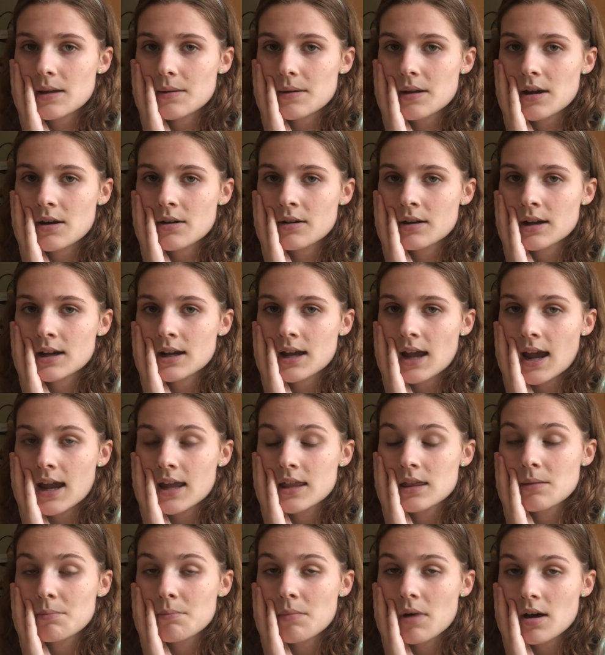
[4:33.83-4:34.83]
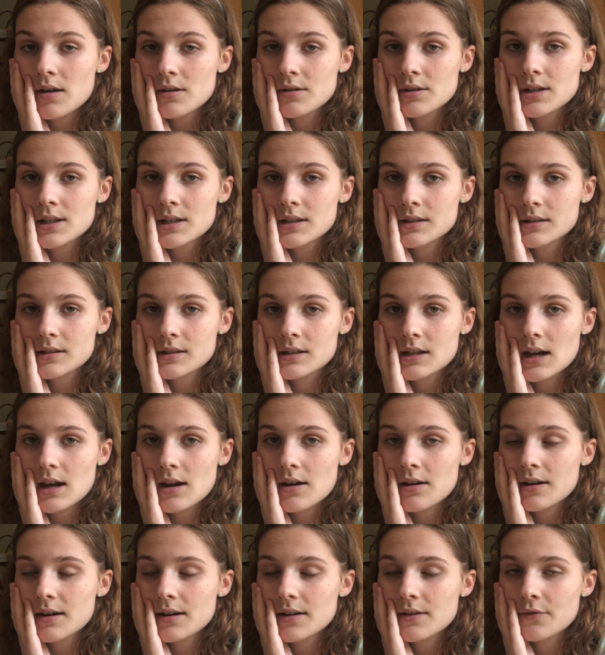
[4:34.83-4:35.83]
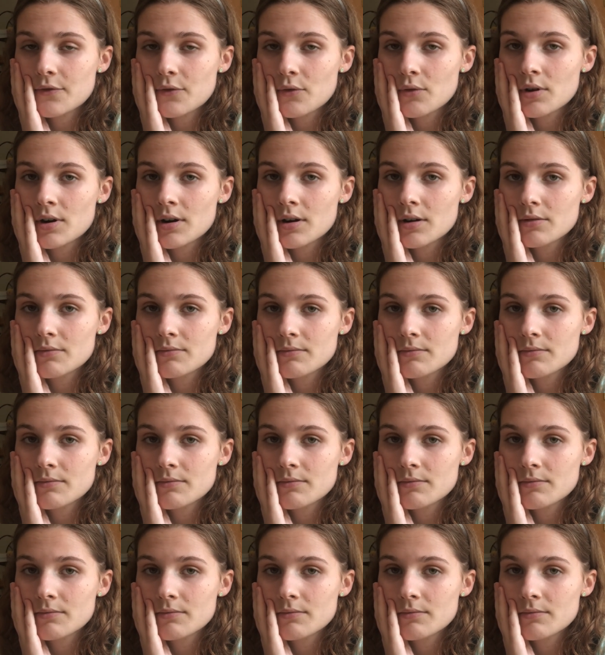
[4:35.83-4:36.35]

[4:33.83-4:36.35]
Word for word: era and the modernist era for